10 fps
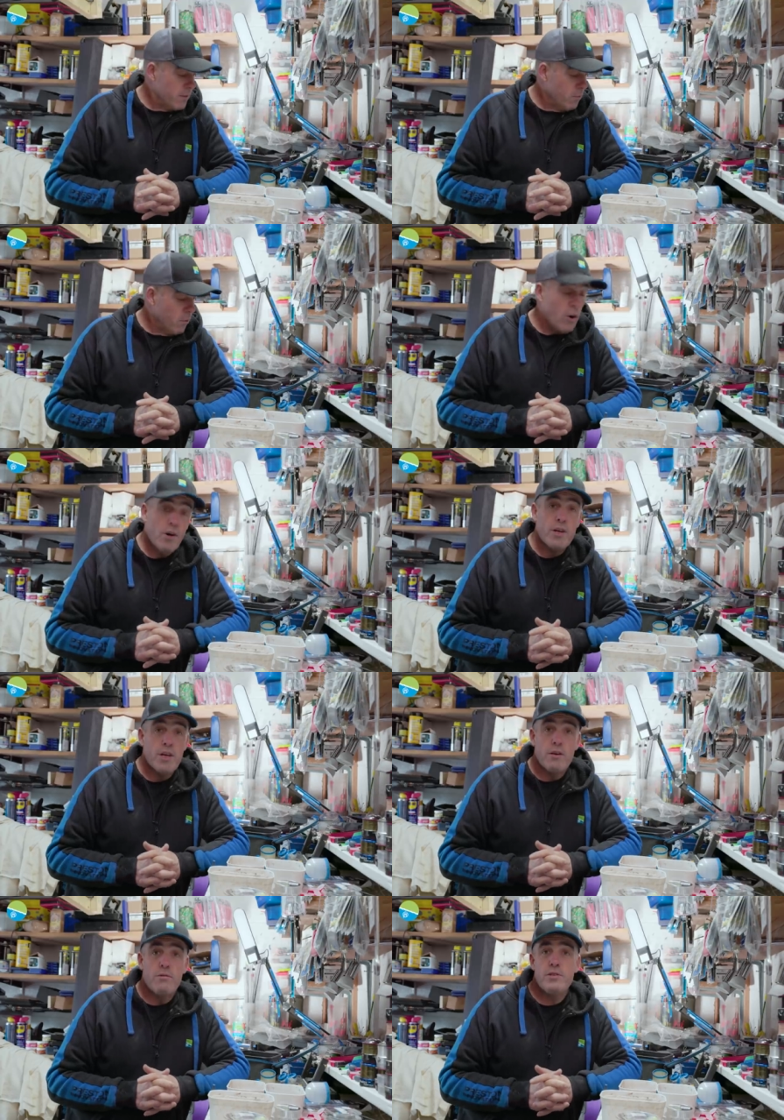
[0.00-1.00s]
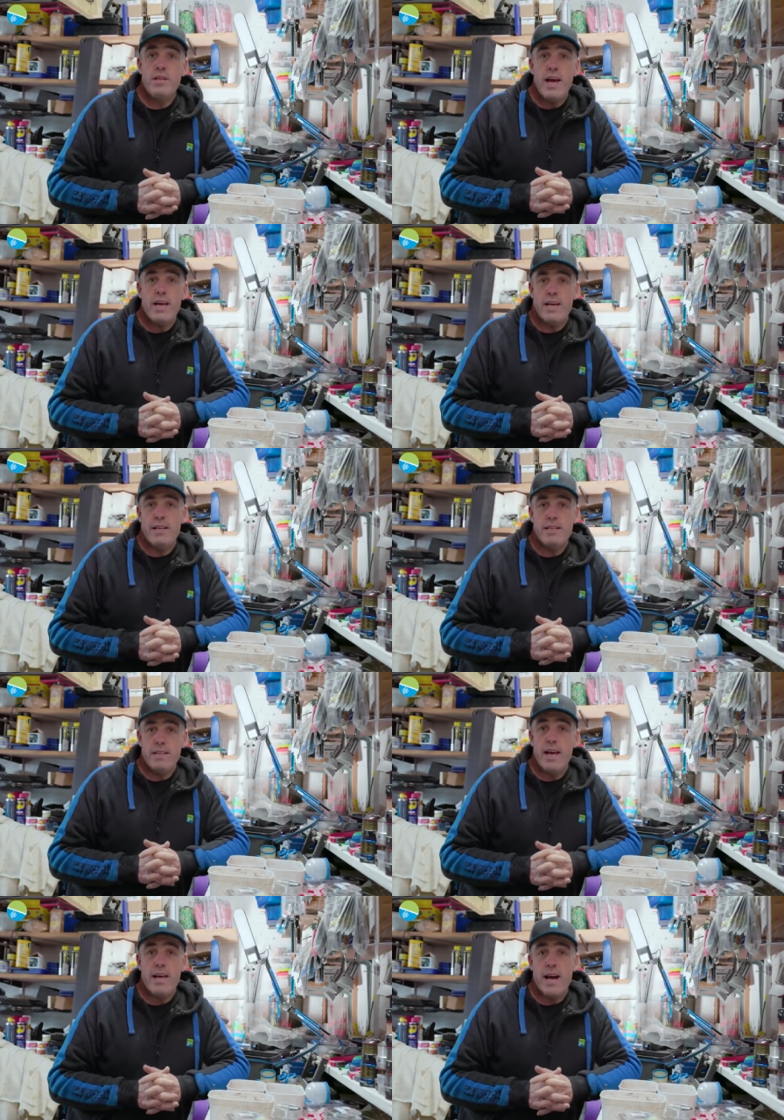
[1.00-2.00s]
what I use day in,
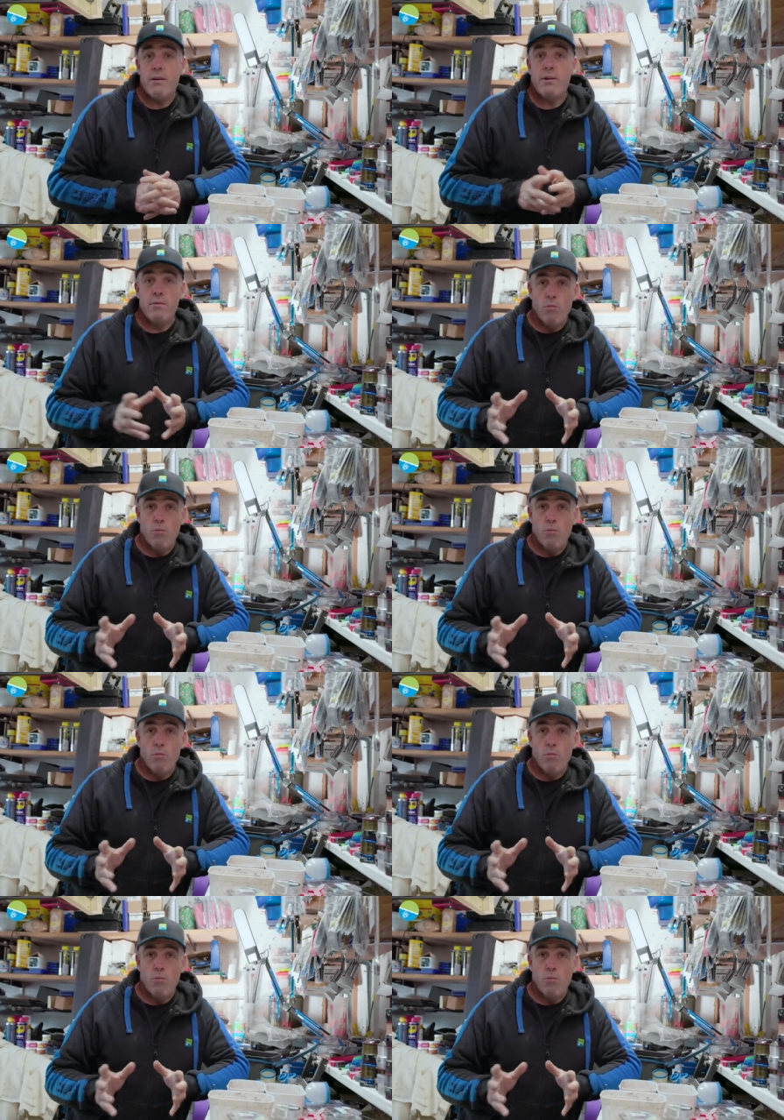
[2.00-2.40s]
day out,